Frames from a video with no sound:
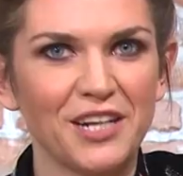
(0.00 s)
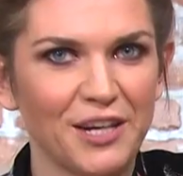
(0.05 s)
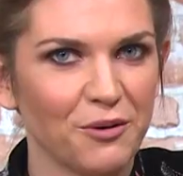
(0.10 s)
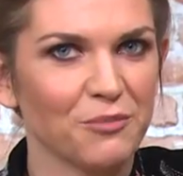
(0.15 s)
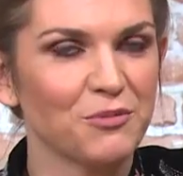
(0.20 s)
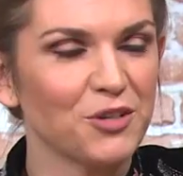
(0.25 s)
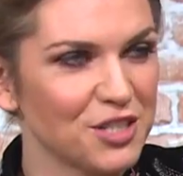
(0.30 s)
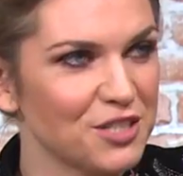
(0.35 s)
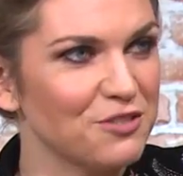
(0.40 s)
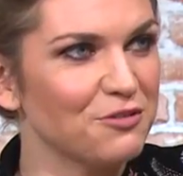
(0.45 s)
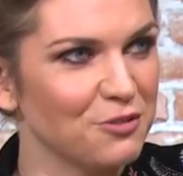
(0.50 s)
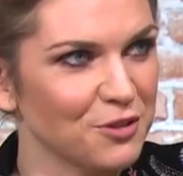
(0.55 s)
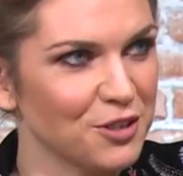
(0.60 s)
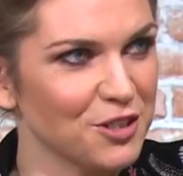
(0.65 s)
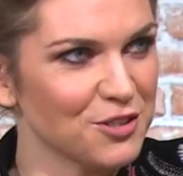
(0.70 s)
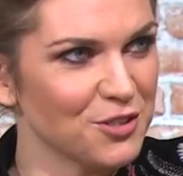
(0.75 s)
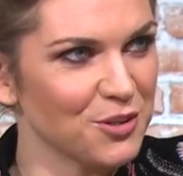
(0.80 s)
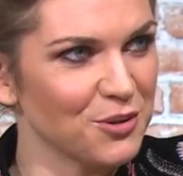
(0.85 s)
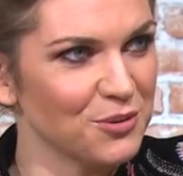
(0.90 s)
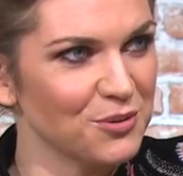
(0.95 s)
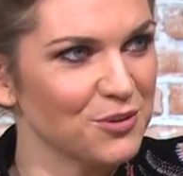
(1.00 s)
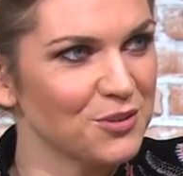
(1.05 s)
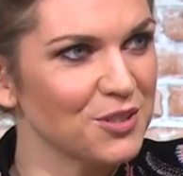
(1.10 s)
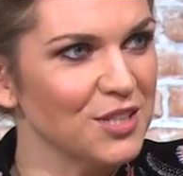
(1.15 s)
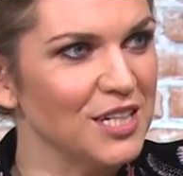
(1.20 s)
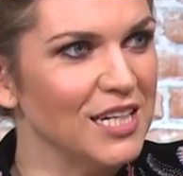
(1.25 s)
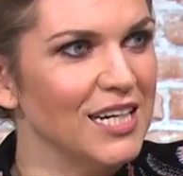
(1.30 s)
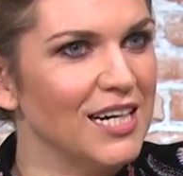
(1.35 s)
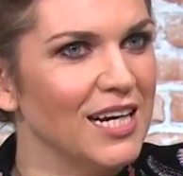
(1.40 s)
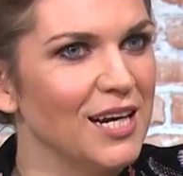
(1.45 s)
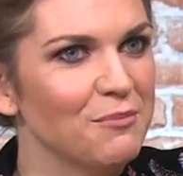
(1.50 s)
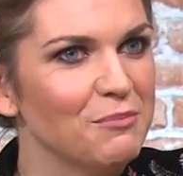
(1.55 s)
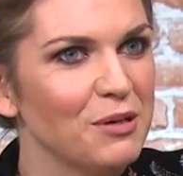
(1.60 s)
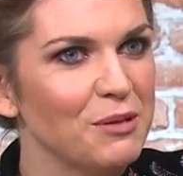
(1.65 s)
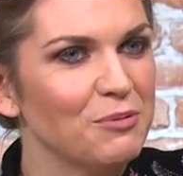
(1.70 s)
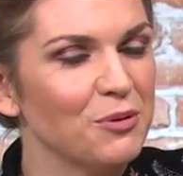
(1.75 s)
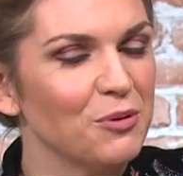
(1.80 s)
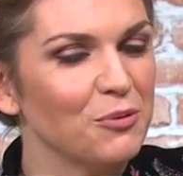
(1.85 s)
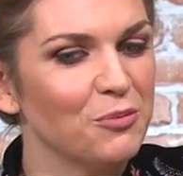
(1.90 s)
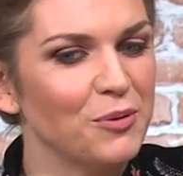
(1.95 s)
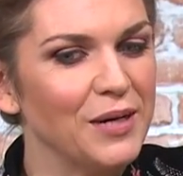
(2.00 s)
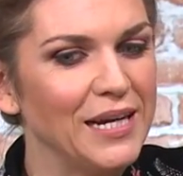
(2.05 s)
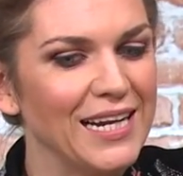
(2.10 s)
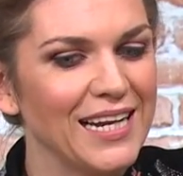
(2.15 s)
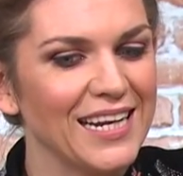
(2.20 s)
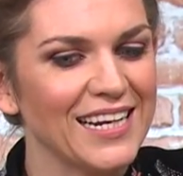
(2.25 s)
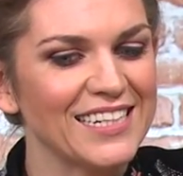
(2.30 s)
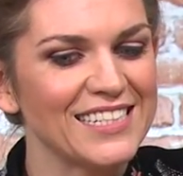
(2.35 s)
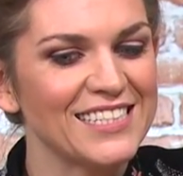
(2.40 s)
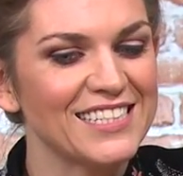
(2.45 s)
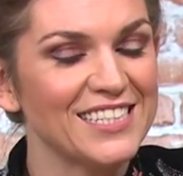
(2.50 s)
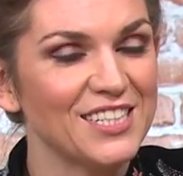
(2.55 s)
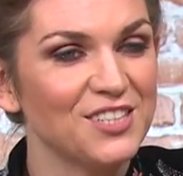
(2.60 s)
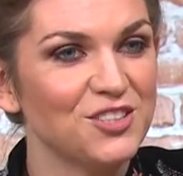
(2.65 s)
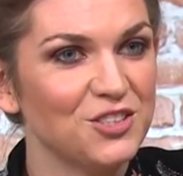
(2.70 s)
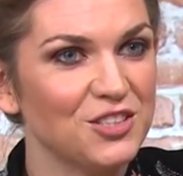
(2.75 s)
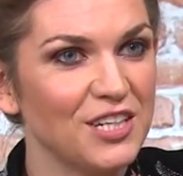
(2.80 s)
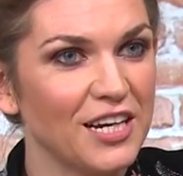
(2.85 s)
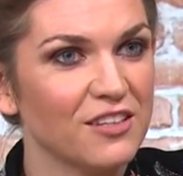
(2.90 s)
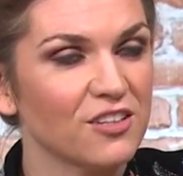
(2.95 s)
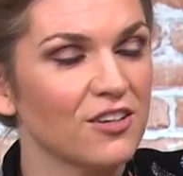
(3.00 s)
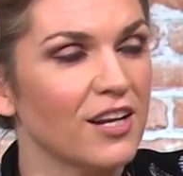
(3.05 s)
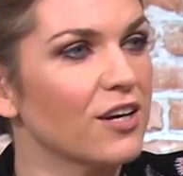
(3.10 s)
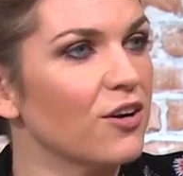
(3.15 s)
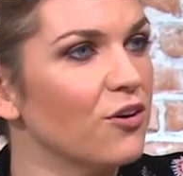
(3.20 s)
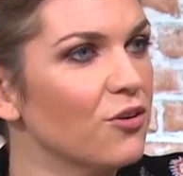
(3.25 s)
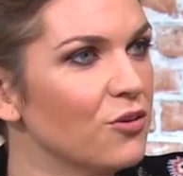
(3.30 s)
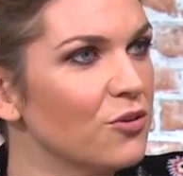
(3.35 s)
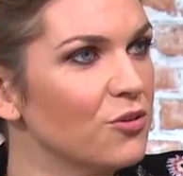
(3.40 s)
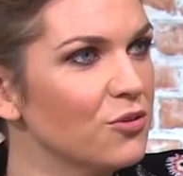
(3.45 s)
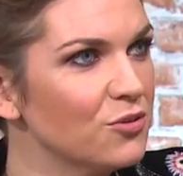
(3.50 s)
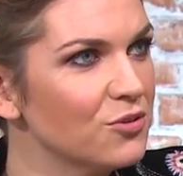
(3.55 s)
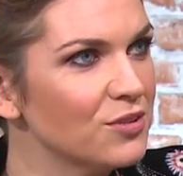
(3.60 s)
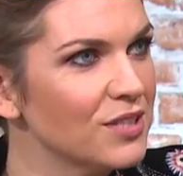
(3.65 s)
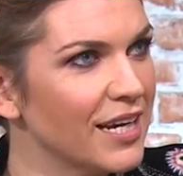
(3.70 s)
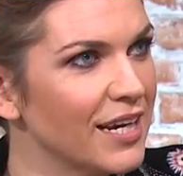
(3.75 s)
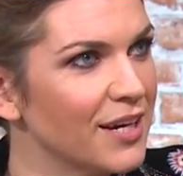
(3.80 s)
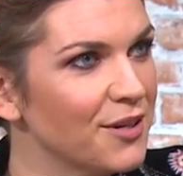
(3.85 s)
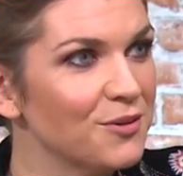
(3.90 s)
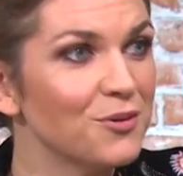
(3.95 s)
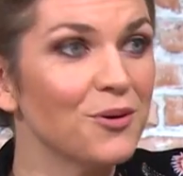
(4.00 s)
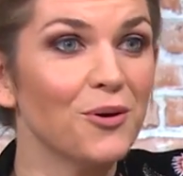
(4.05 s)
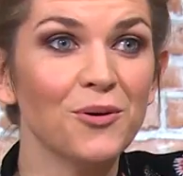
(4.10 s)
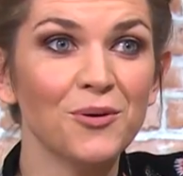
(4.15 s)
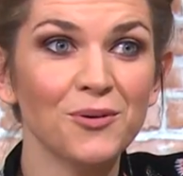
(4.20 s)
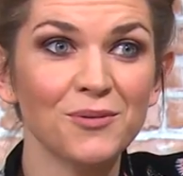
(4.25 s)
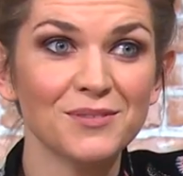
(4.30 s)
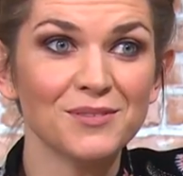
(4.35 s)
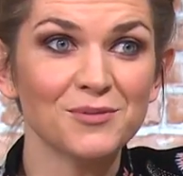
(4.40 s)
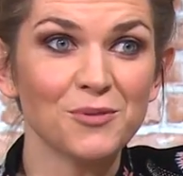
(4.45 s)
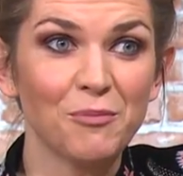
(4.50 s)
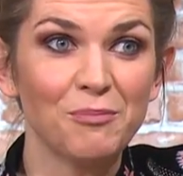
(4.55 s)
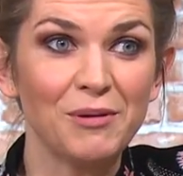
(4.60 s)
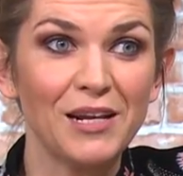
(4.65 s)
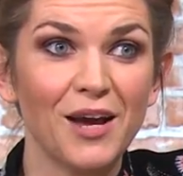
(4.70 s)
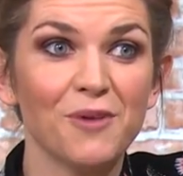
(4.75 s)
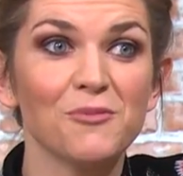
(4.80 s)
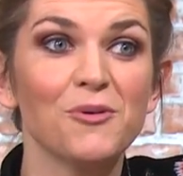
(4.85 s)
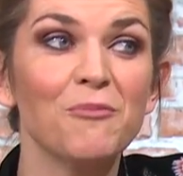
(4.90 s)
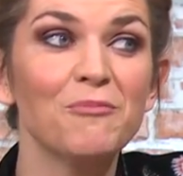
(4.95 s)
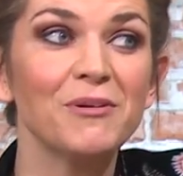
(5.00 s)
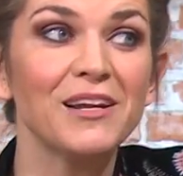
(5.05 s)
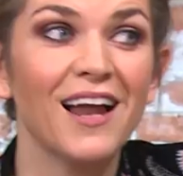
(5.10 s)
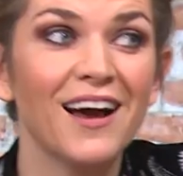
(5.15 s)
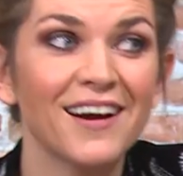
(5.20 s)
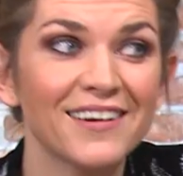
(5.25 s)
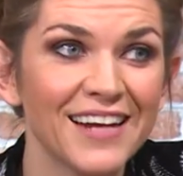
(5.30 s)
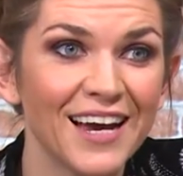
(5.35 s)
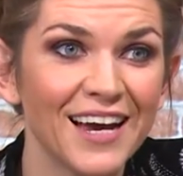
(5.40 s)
now I'm 34 years old, people will sit you down. They're like, won't be long